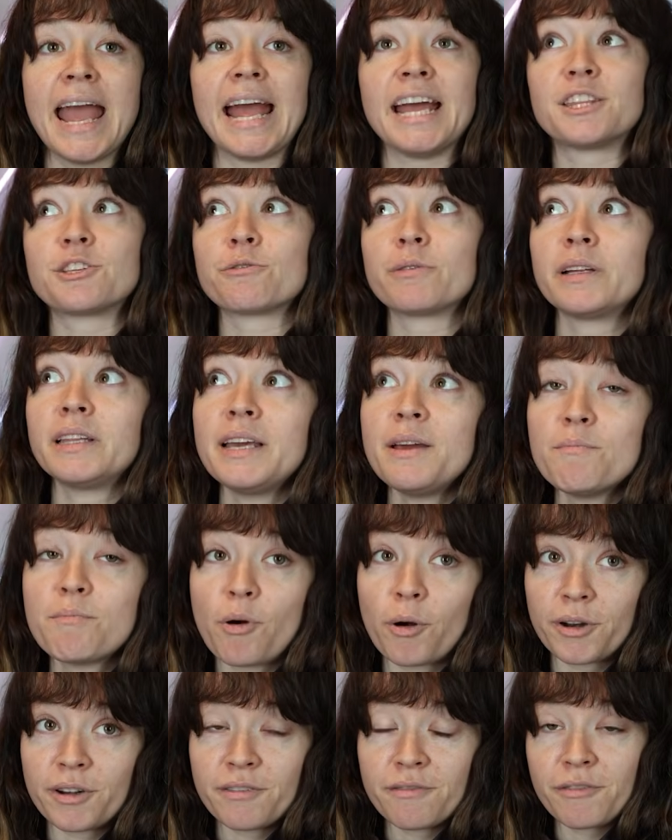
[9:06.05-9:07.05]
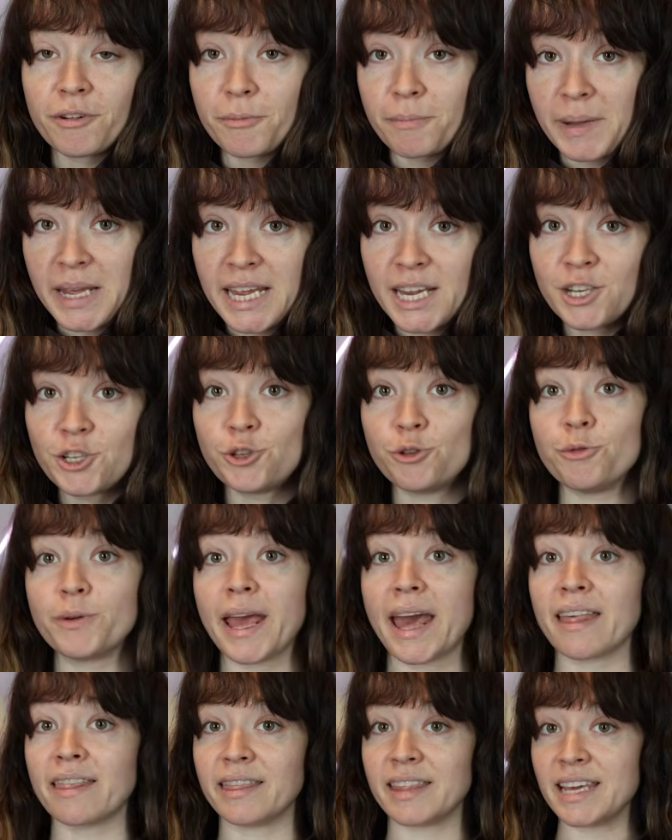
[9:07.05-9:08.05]
It's really important for me to
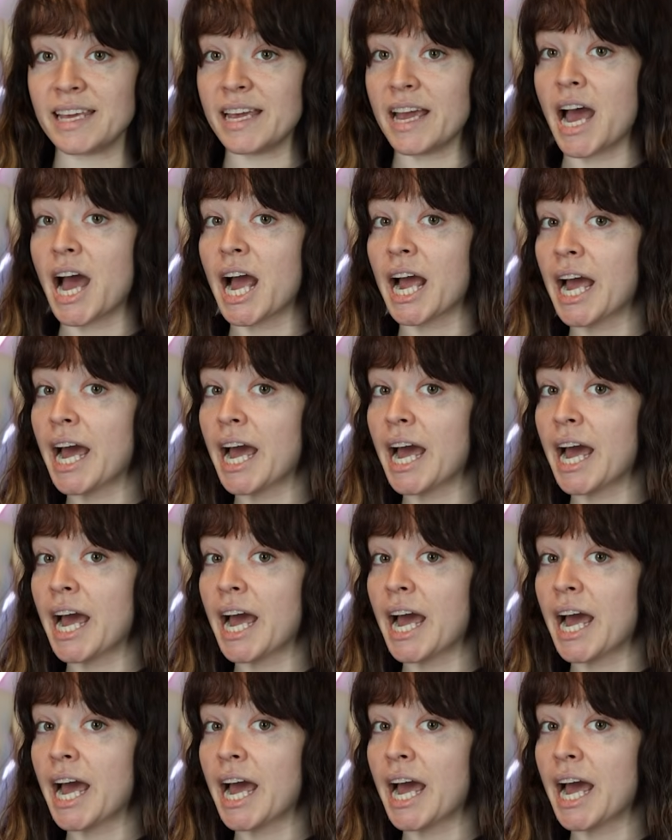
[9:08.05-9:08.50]
get the